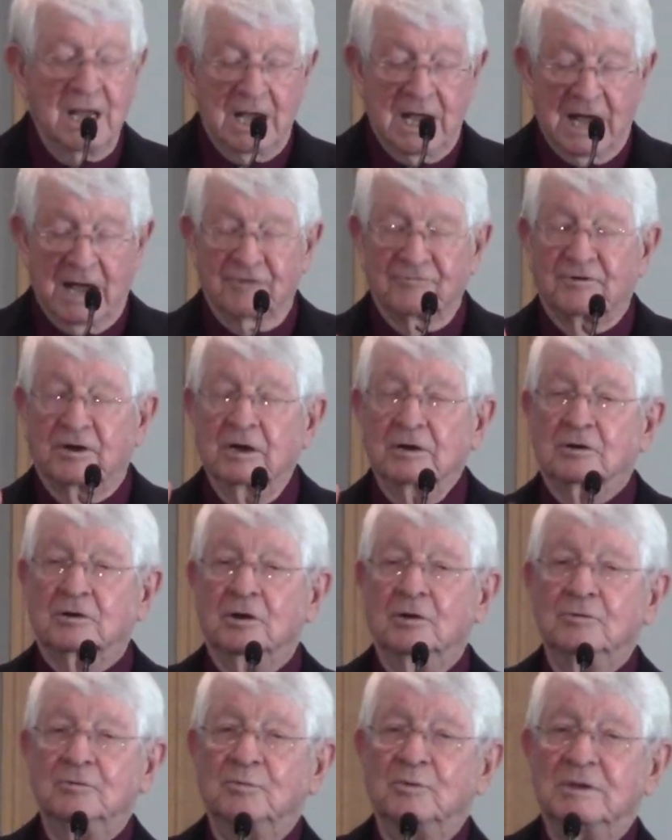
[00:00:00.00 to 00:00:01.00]
I've
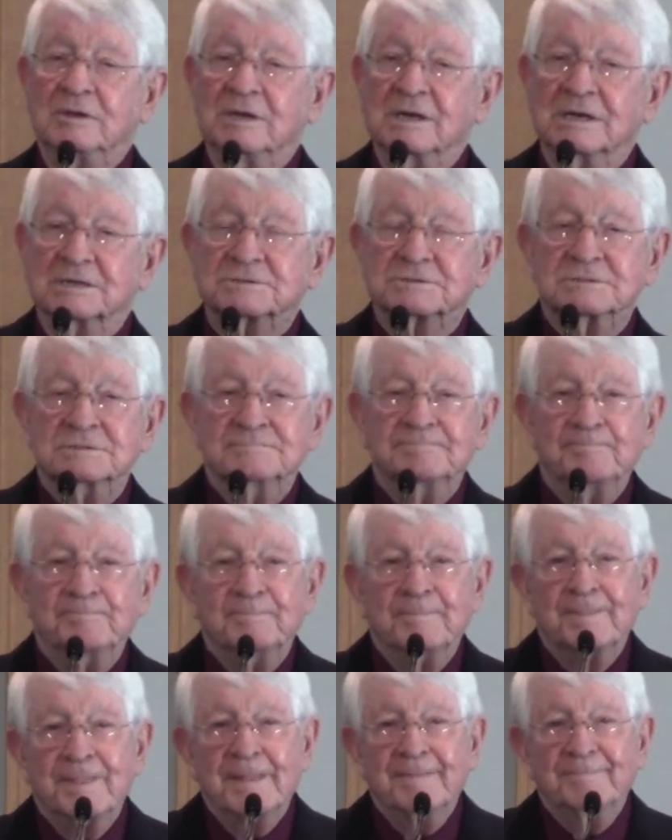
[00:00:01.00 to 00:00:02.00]
concluded with this.
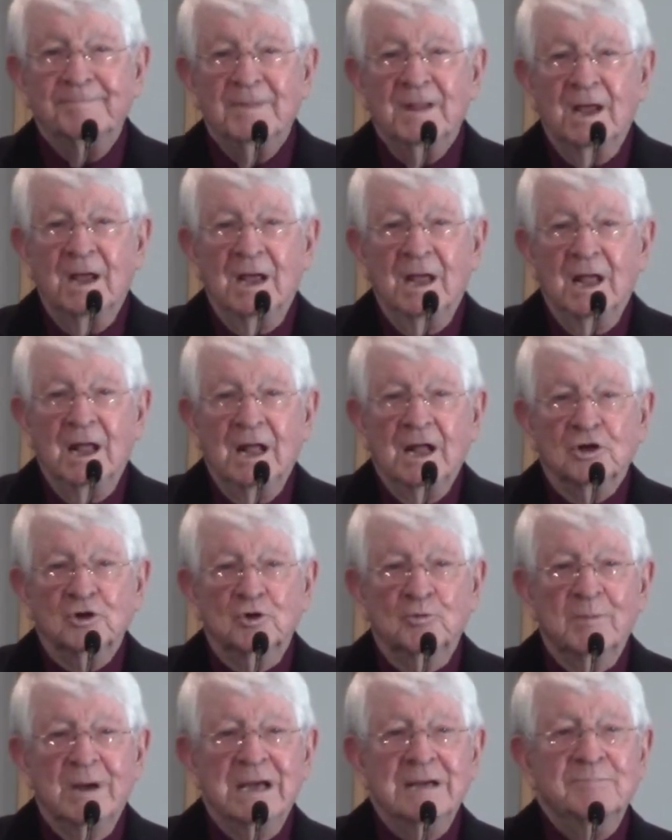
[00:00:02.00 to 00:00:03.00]

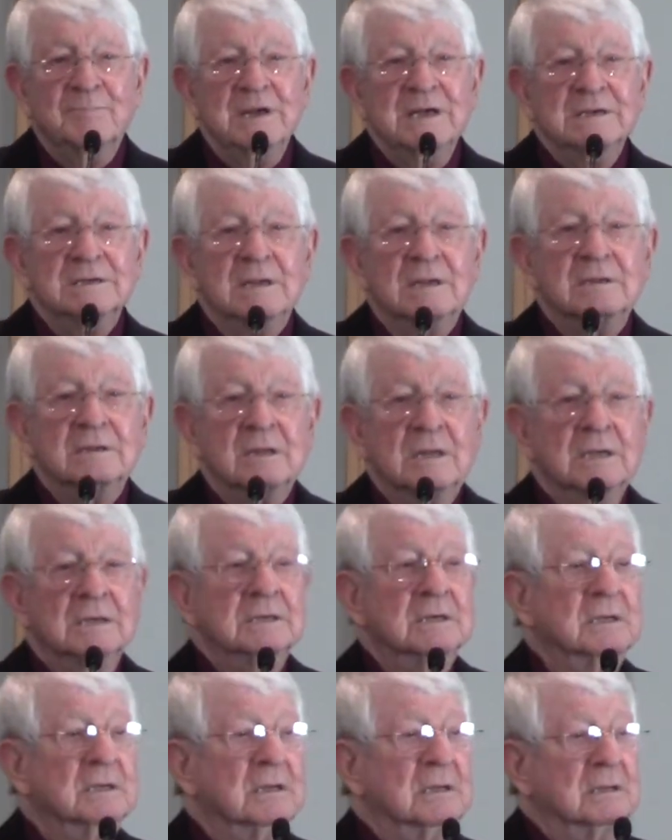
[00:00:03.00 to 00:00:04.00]
You may be
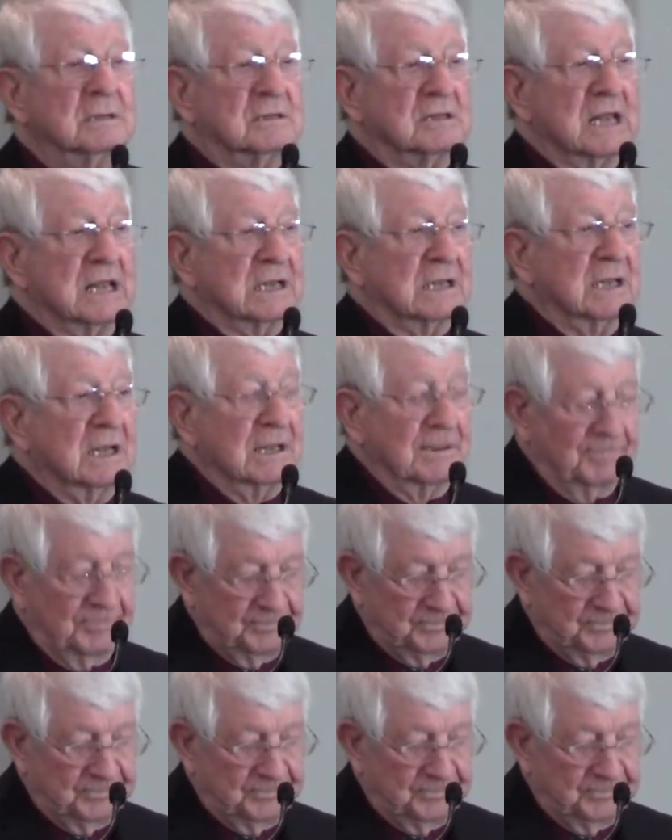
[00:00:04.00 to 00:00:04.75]
thinking